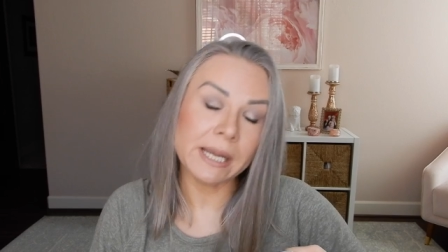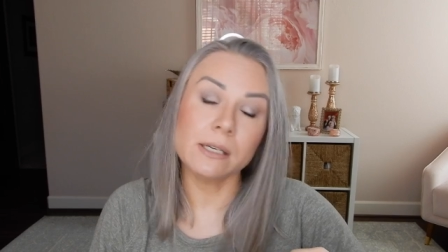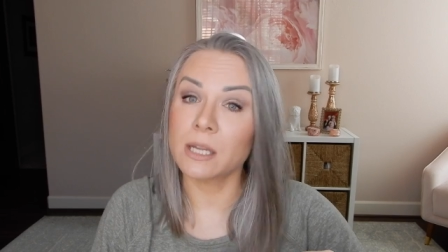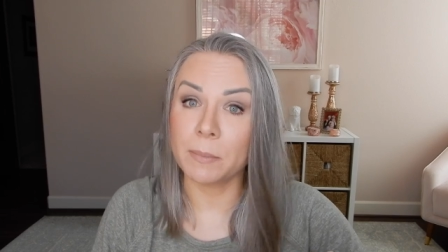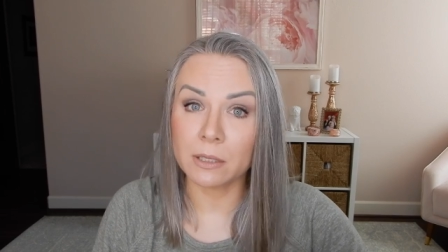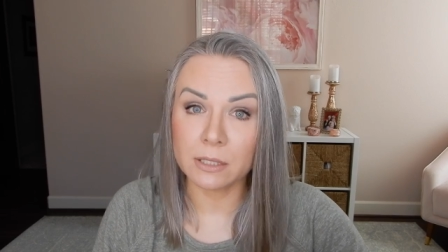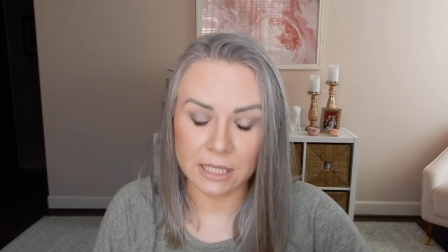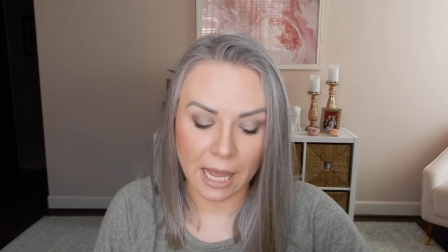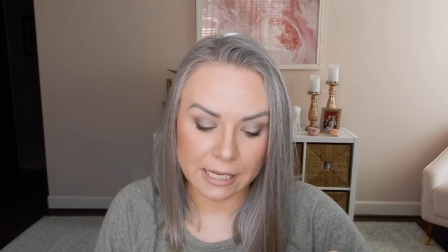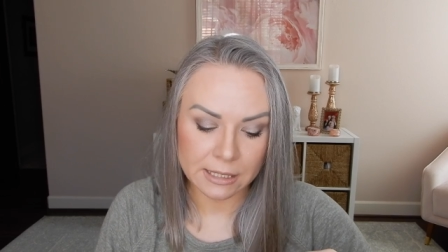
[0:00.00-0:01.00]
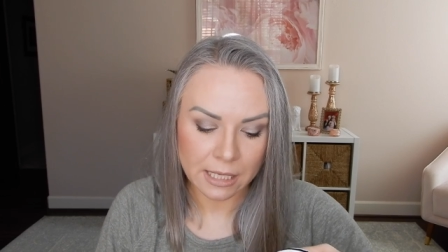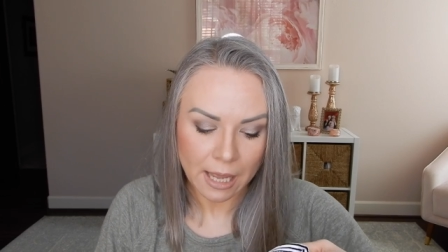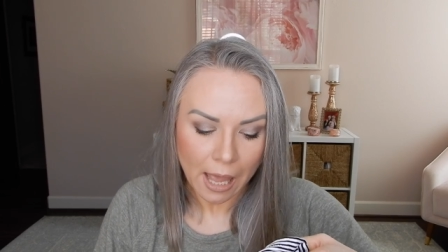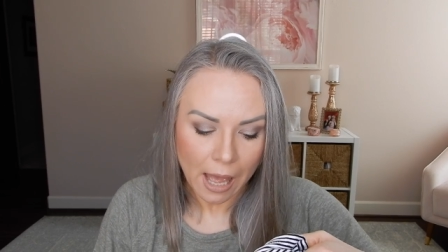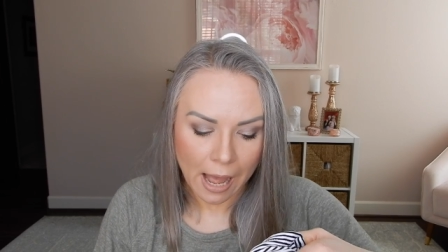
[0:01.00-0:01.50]
my typical size.
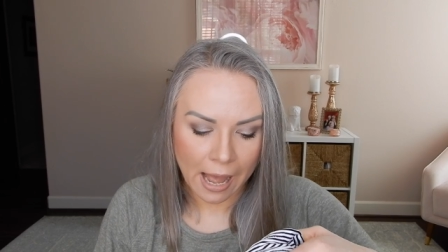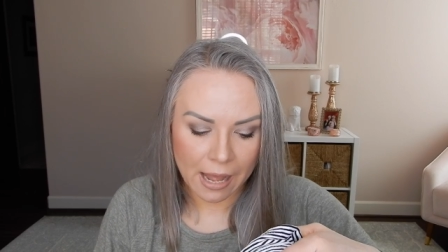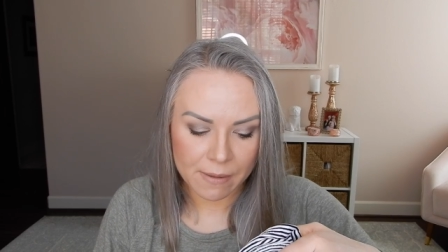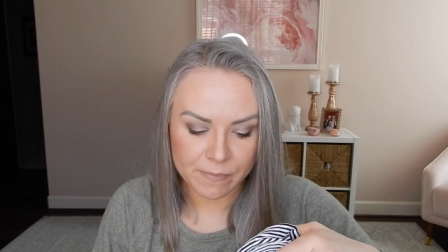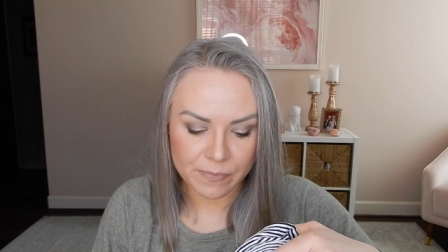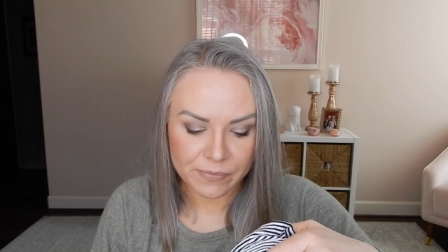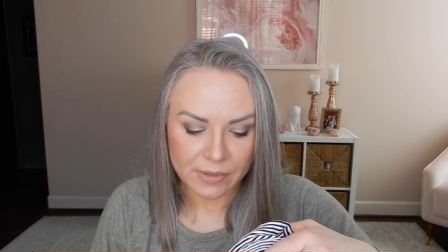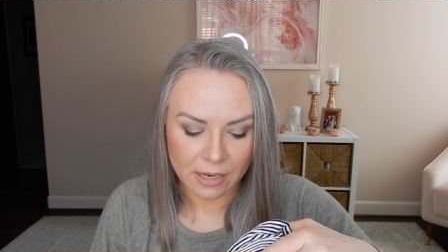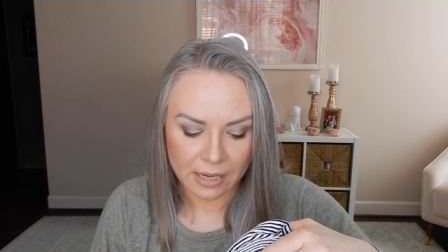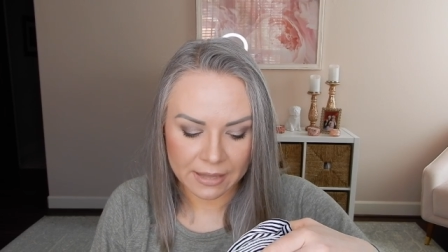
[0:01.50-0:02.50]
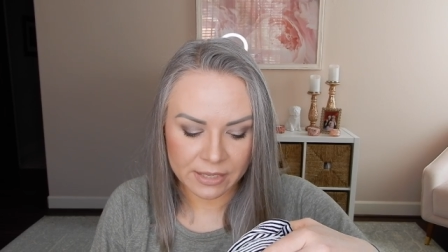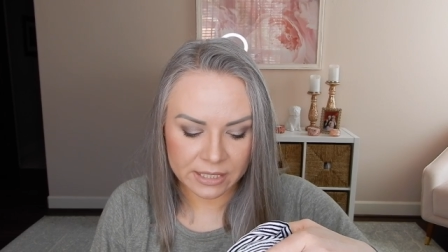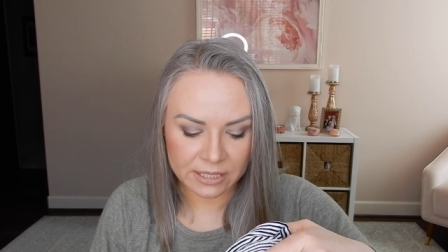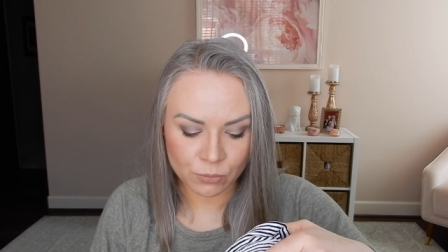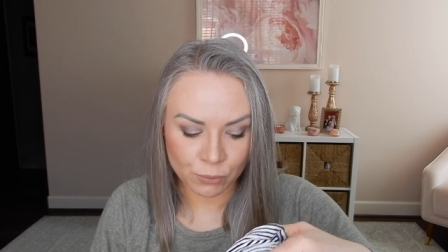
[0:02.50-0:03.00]
Um, and
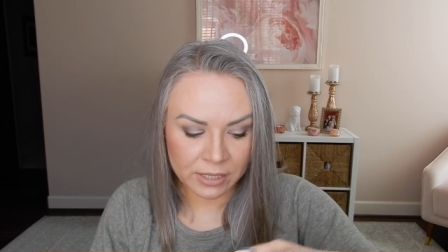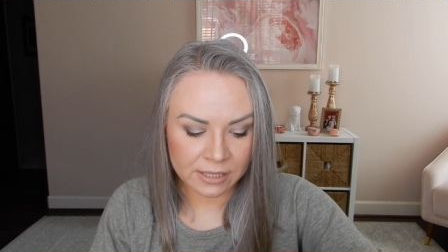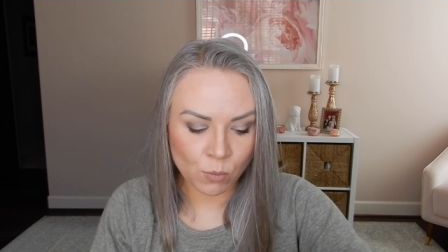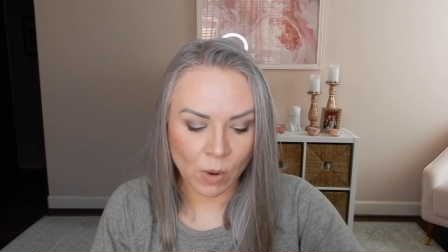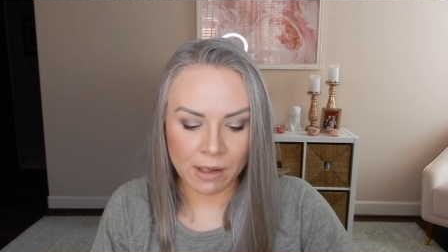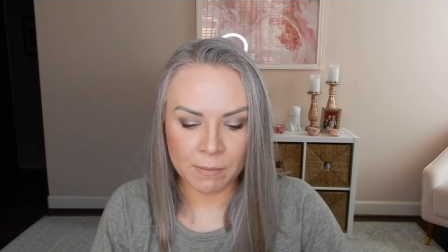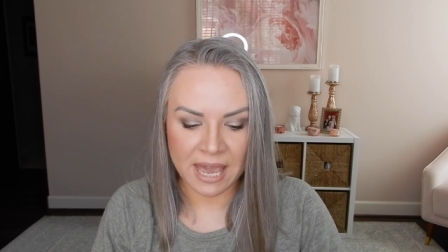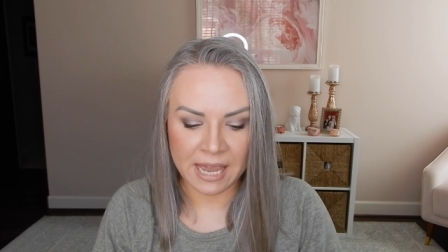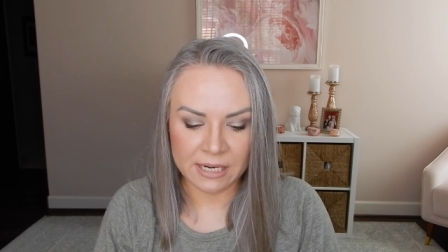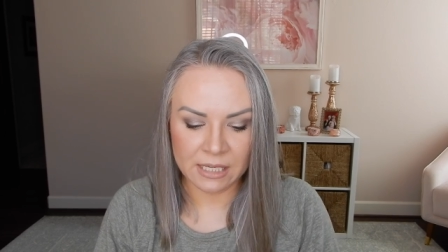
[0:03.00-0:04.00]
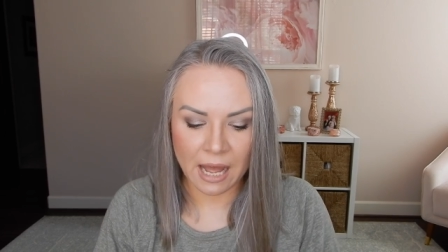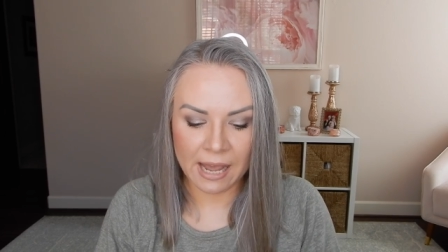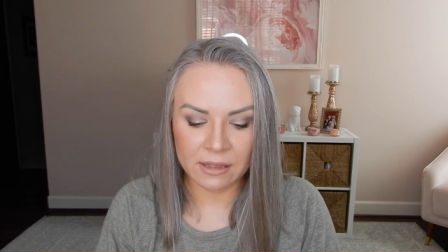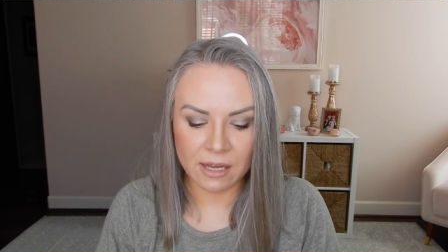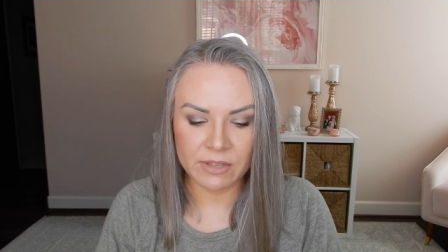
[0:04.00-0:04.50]
this is really well made.
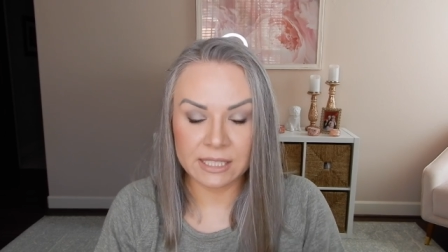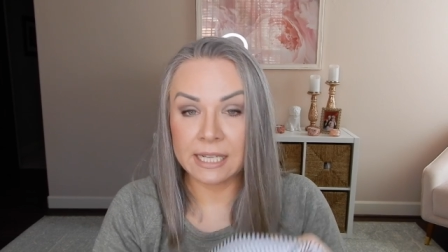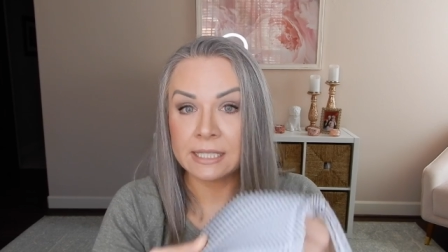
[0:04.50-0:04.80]
I love this.